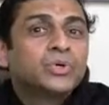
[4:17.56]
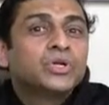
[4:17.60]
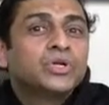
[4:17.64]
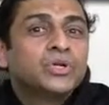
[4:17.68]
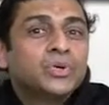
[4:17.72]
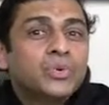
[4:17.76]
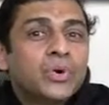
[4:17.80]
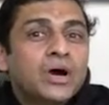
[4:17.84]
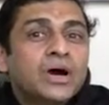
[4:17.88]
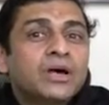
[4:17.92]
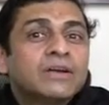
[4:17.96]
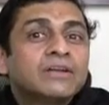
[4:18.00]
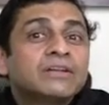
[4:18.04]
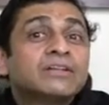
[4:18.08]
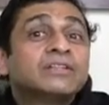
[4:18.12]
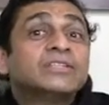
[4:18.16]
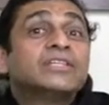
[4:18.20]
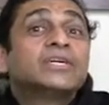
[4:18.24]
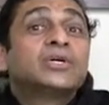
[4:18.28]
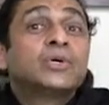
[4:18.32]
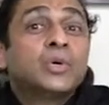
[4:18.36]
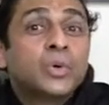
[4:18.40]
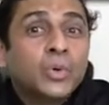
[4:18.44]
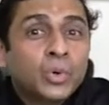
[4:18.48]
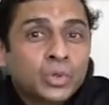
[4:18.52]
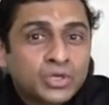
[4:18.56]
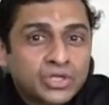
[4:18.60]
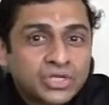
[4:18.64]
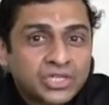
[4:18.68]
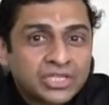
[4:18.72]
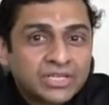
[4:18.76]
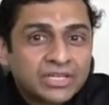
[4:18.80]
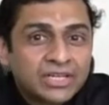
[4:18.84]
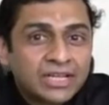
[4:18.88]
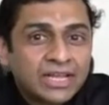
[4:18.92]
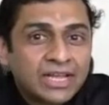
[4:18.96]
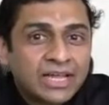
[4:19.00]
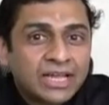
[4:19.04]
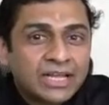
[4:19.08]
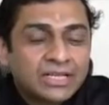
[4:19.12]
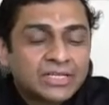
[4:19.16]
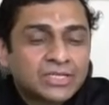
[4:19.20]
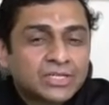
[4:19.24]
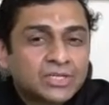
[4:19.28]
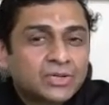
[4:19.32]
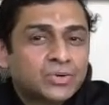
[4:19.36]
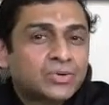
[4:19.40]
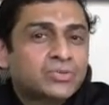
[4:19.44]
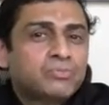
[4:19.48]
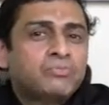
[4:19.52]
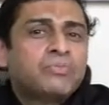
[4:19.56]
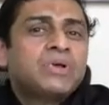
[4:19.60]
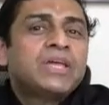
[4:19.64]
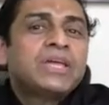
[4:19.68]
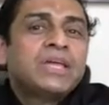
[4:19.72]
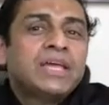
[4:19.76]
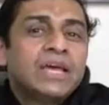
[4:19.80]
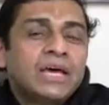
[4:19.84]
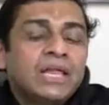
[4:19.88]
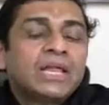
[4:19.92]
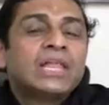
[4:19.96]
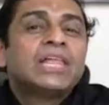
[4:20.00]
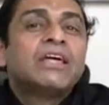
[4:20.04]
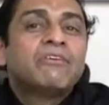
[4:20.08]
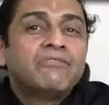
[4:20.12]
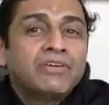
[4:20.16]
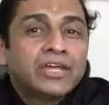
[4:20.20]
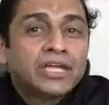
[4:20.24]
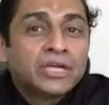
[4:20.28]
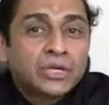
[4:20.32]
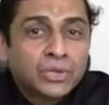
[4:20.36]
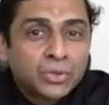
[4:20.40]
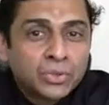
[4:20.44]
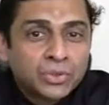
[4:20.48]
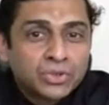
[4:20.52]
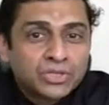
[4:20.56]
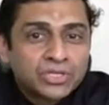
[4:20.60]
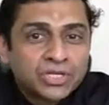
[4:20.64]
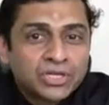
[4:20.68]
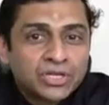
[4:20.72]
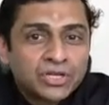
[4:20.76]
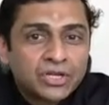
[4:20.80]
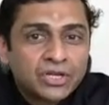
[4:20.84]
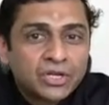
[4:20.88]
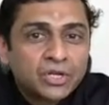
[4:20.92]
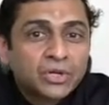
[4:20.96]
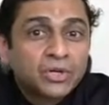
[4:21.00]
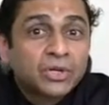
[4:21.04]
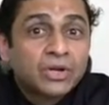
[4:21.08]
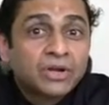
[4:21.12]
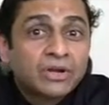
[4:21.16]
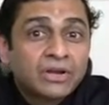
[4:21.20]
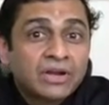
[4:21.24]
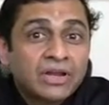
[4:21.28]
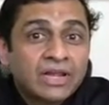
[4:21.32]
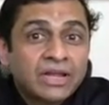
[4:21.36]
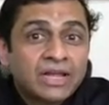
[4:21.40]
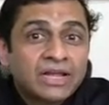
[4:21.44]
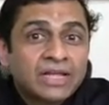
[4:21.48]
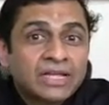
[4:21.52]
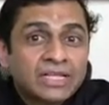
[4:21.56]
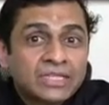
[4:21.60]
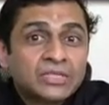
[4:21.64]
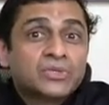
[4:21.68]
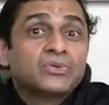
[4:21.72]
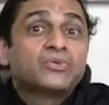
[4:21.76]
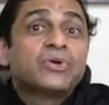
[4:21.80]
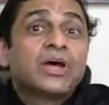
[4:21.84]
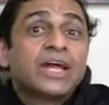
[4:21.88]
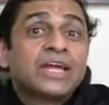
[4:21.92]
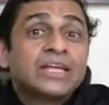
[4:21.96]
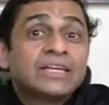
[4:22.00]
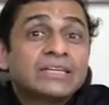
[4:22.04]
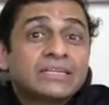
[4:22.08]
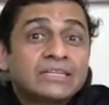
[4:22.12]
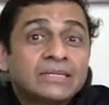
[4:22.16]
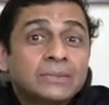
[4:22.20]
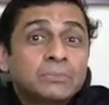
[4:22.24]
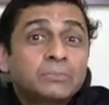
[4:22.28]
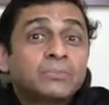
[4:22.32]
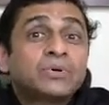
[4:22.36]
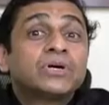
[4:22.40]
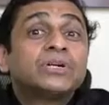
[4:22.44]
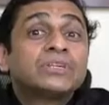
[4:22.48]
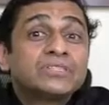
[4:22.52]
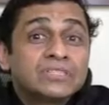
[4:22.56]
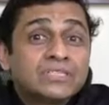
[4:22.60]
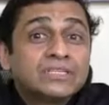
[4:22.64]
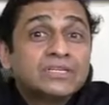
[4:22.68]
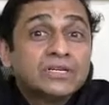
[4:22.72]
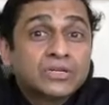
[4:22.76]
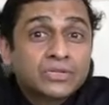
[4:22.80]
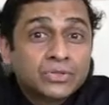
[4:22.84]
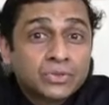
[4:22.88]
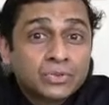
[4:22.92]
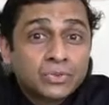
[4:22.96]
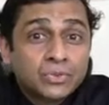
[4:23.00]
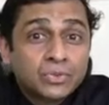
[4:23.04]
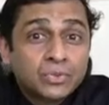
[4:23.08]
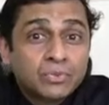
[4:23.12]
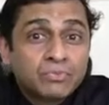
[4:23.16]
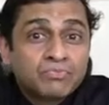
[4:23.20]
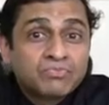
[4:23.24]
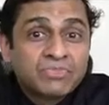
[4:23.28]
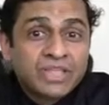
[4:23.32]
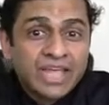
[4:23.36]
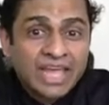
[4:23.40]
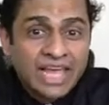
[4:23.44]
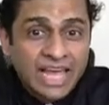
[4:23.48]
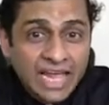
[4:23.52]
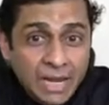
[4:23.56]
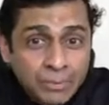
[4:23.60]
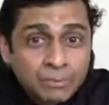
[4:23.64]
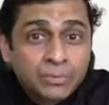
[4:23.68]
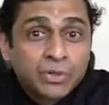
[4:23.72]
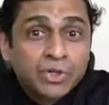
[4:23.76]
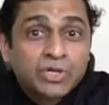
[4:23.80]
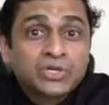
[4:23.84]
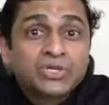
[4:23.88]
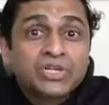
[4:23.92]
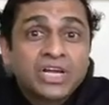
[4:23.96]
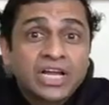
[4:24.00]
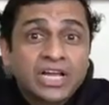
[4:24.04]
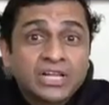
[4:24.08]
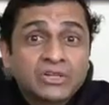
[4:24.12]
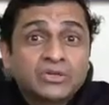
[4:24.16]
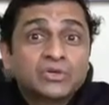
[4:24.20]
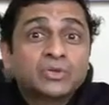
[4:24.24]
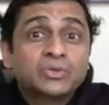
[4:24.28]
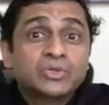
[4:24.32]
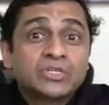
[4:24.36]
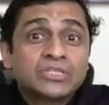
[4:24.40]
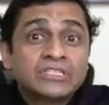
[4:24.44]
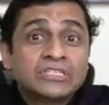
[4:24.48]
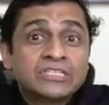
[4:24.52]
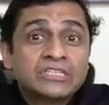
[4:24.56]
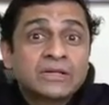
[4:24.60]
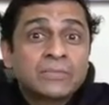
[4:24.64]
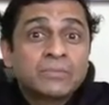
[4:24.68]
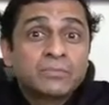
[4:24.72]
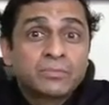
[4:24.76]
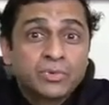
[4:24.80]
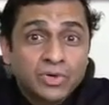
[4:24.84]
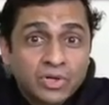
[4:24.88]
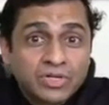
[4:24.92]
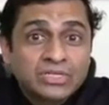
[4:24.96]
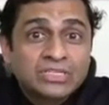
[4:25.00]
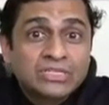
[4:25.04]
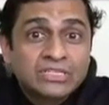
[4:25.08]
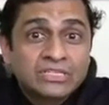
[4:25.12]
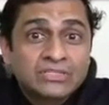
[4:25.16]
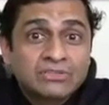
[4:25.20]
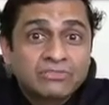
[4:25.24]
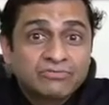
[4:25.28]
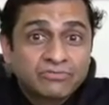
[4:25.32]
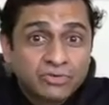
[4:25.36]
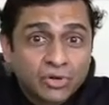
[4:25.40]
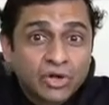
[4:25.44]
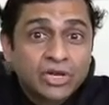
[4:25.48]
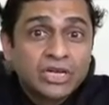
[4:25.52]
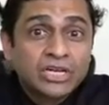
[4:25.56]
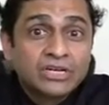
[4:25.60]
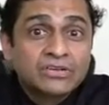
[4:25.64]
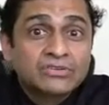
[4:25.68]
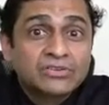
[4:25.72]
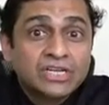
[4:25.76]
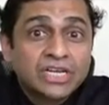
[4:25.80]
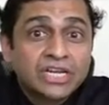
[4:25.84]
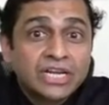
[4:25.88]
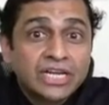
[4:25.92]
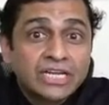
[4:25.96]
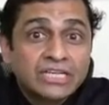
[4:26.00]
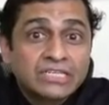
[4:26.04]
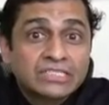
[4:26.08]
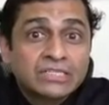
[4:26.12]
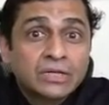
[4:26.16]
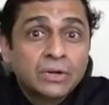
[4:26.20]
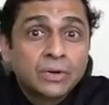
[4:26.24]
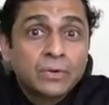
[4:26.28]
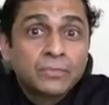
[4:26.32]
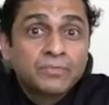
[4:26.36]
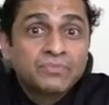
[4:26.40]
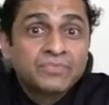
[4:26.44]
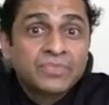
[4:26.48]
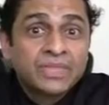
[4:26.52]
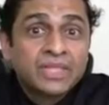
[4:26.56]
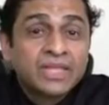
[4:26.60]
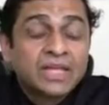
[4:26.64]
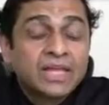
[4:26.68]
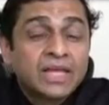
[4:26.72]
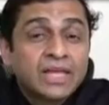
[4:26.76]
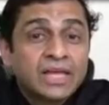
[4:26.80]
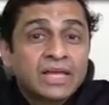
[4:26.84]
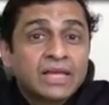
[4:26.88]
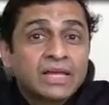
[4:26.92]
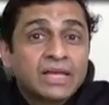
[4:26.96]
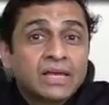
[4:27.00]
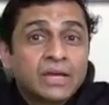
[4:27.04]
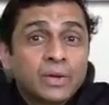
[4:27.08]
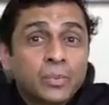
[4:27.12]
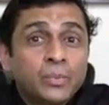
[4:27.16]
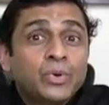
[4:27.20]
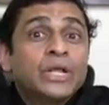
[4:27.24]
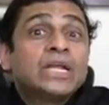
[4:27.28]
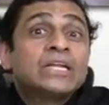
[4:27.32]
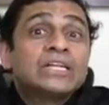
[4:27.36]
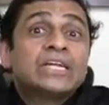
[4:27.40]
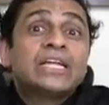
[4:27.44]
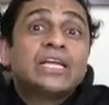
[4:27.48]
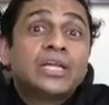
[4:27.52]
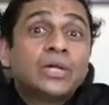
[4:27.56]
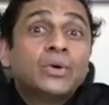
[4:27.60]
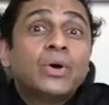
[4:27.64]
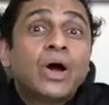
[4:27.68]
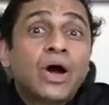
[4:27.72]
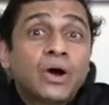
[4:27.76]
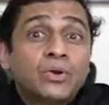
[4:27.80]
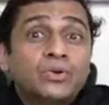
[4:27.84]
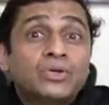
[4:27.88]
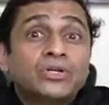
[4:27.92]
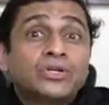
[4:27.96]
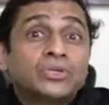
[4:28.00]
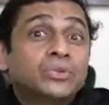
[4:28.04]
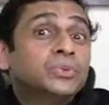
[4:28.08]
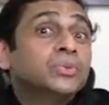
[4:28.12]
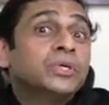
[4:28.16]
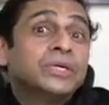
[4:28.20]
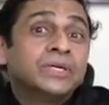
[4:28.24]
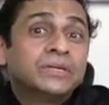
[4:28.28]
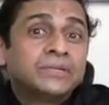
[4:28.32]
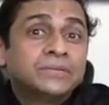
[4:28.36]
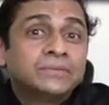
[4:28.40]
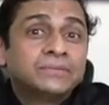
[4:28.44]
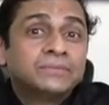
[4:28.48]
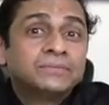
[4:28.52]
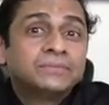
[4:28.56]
You are the coach. So be a loving coach. You're the right person to help your child through this process of toilet training. So we'll tell you how to do it.